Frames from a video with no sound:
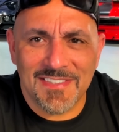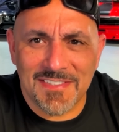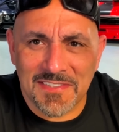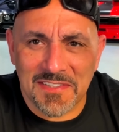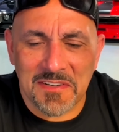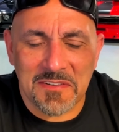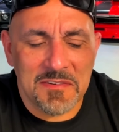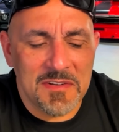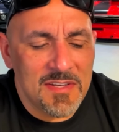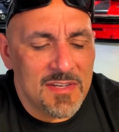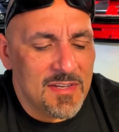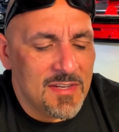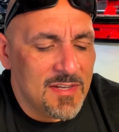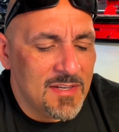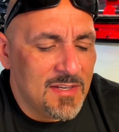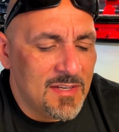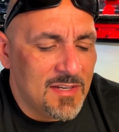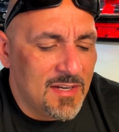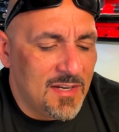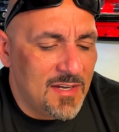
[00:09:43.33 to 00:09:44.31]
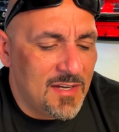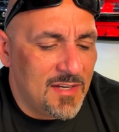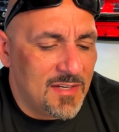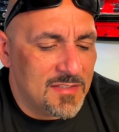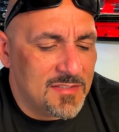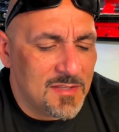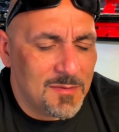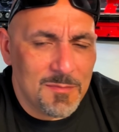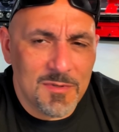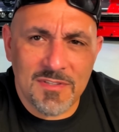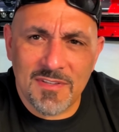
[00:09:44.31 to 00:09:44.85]
So it's
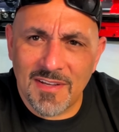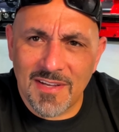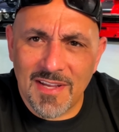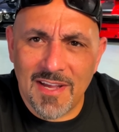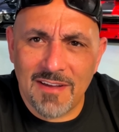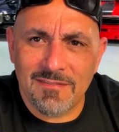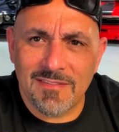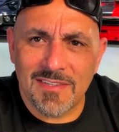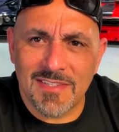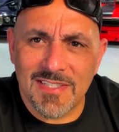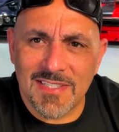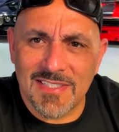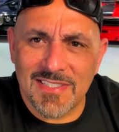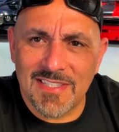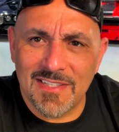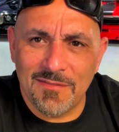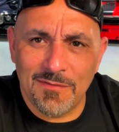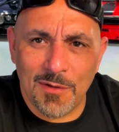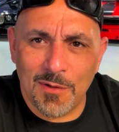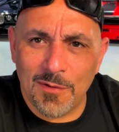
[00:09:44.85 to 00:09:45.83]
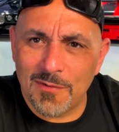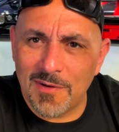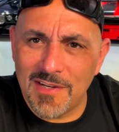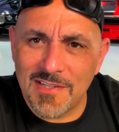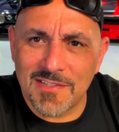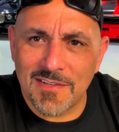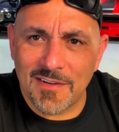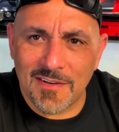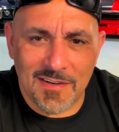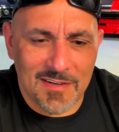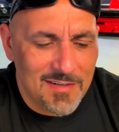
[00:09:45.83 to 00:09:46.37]
almost like having a 16 volt race
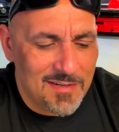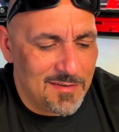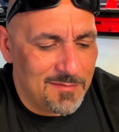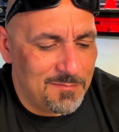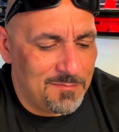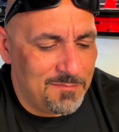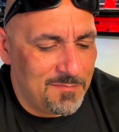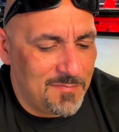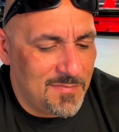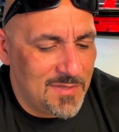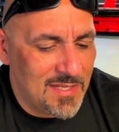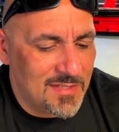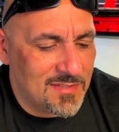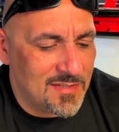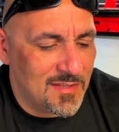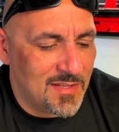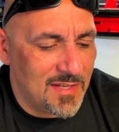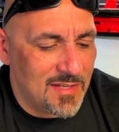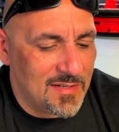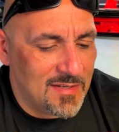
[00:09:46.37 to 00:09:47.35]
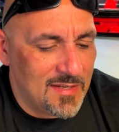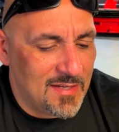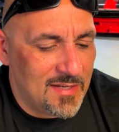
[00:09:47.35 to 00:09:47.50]
car in a Escalade.